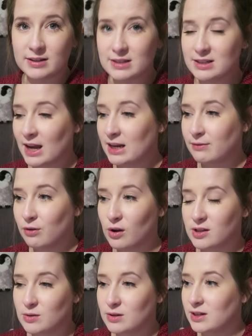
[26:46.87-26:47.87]
did daily
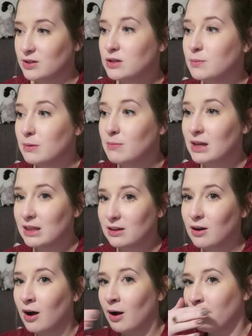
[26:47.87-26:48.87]
vlogs it would literally be me in the
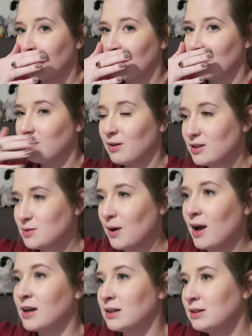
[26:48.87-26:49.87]
car being like I'm going to
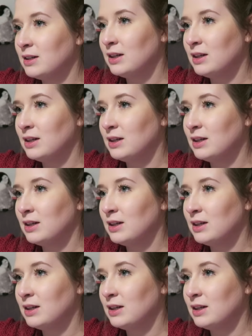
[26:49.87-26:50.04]
work